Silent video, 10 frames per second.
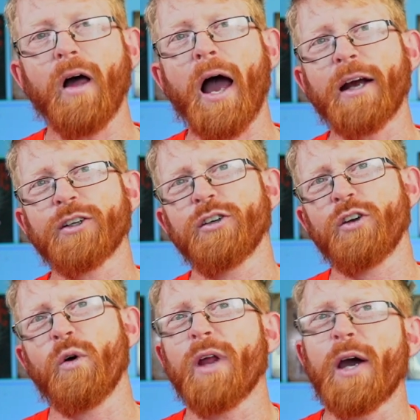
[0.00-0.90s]
I actually
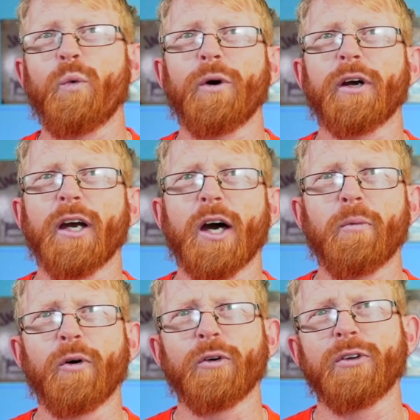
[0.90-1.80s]
don't like working on
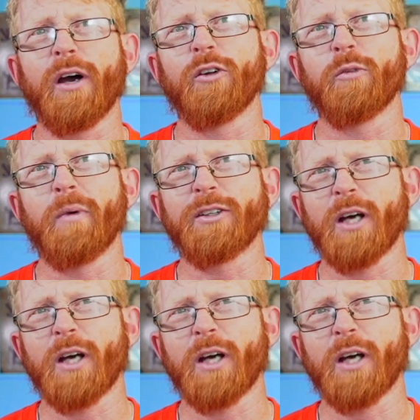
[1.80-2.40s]
motorcycles much.